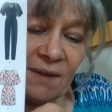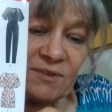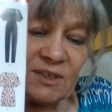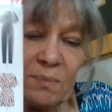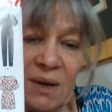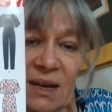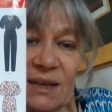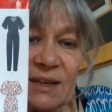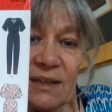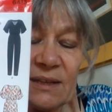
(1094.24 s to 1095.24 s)
After my
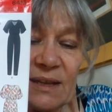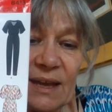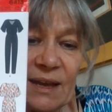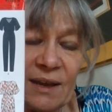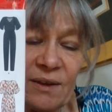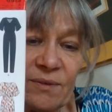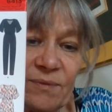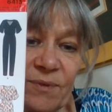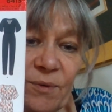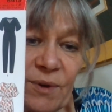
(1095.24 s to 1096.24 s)
little
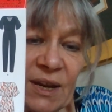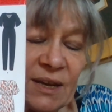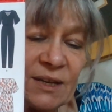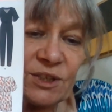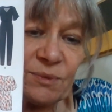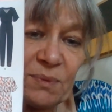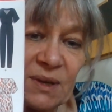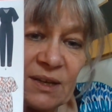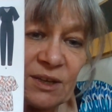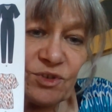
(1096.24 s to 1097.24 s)
foray into
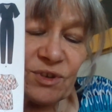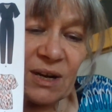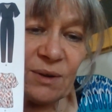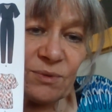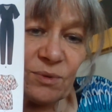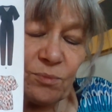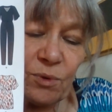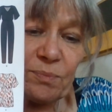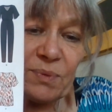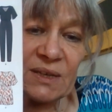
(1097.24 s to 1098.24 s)
making
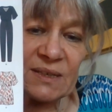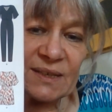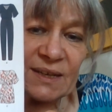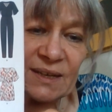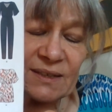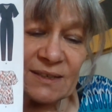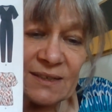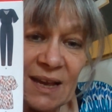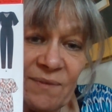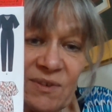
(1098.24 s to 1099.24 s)
one-piece
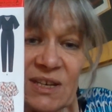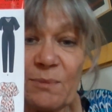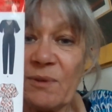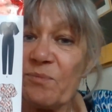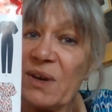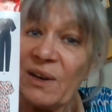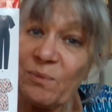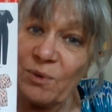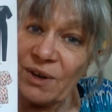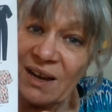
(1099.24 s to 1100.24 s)
things, every time I've made
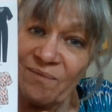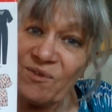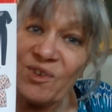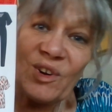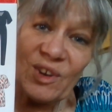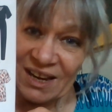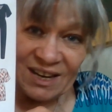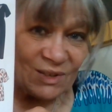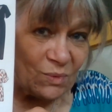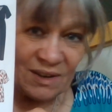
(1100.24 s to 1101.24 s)
one, I've not
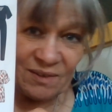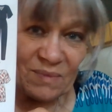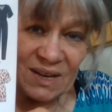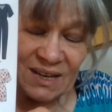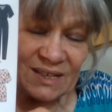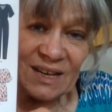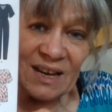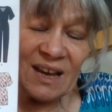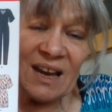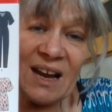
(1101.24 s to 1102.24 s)
liked what I've made.
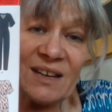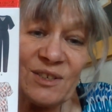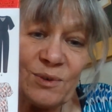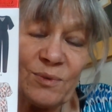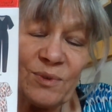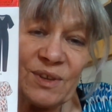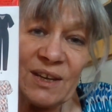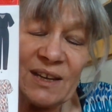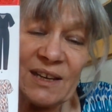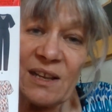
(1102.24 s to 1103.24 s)
I don't
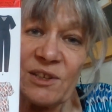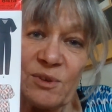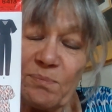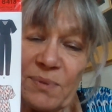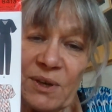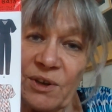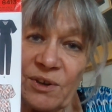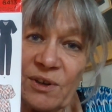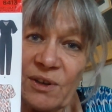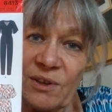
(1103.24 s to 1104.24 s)
think a little dumpy
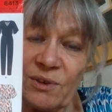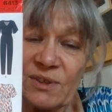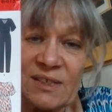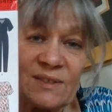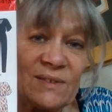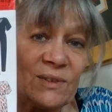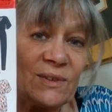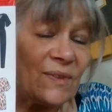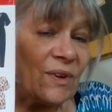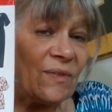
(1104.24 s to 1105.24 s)
girl looks
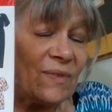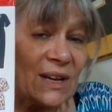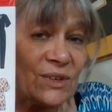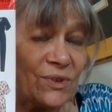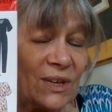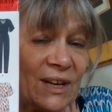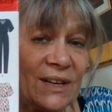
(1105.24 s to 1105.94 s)
very flattering.